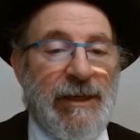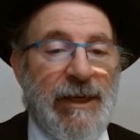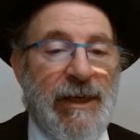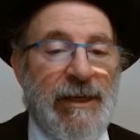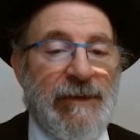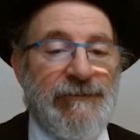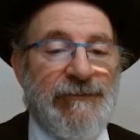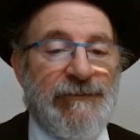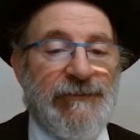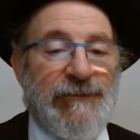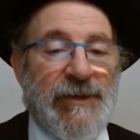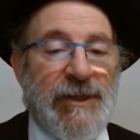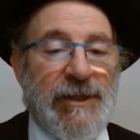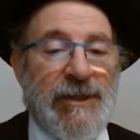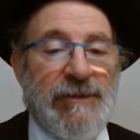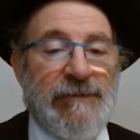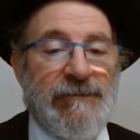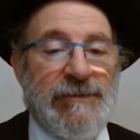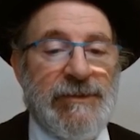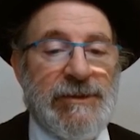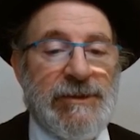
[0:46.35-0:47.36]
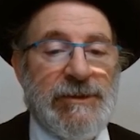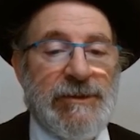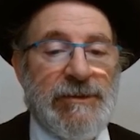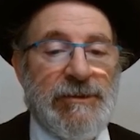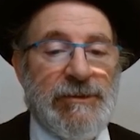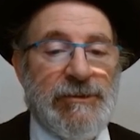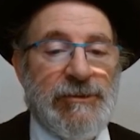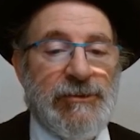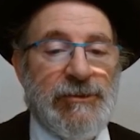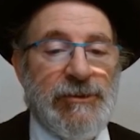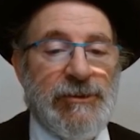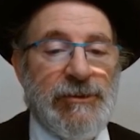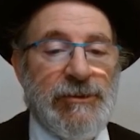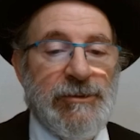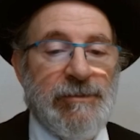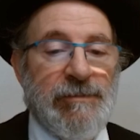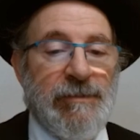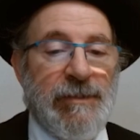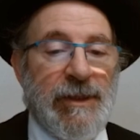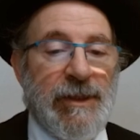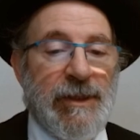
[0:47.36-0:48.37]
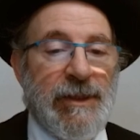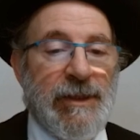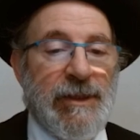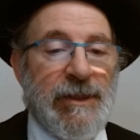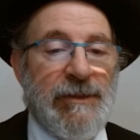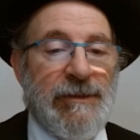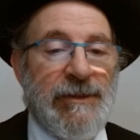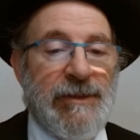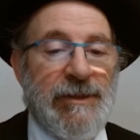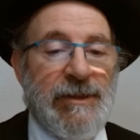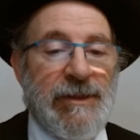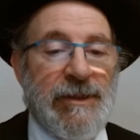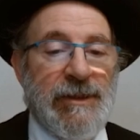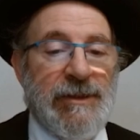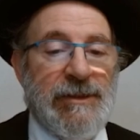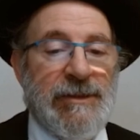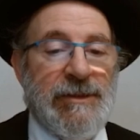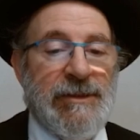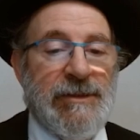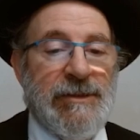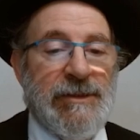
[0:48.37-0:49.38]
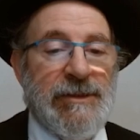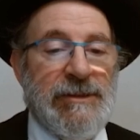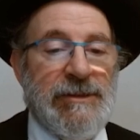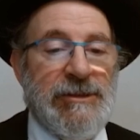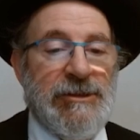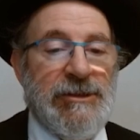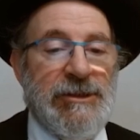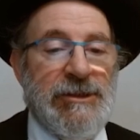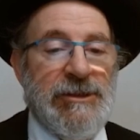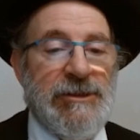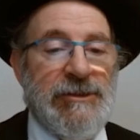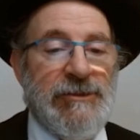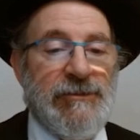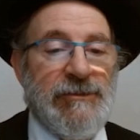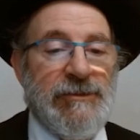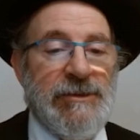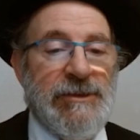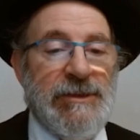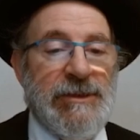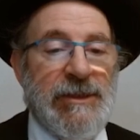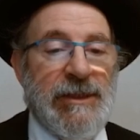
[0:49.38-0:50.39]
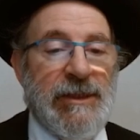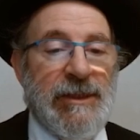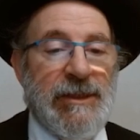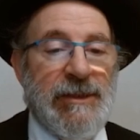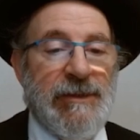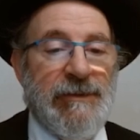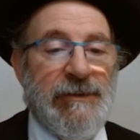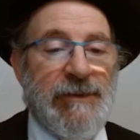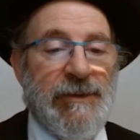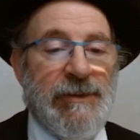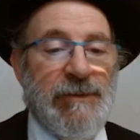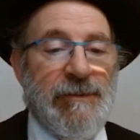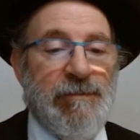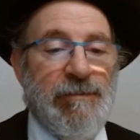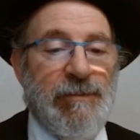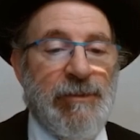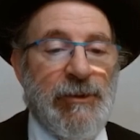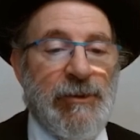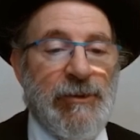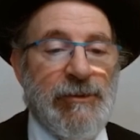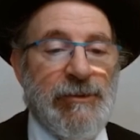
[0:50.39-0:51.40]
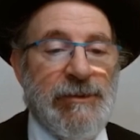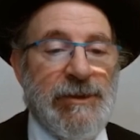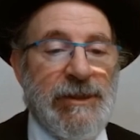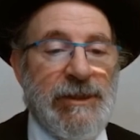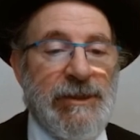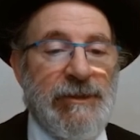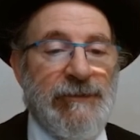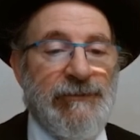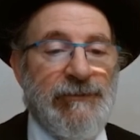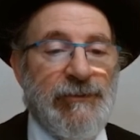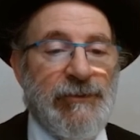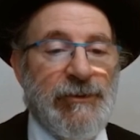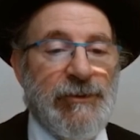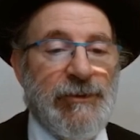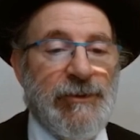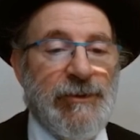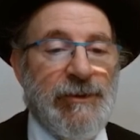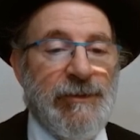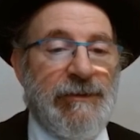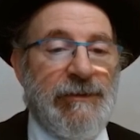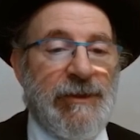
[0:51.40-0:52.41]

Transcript: f5 is controlled by the knight g3 and the pawn e4.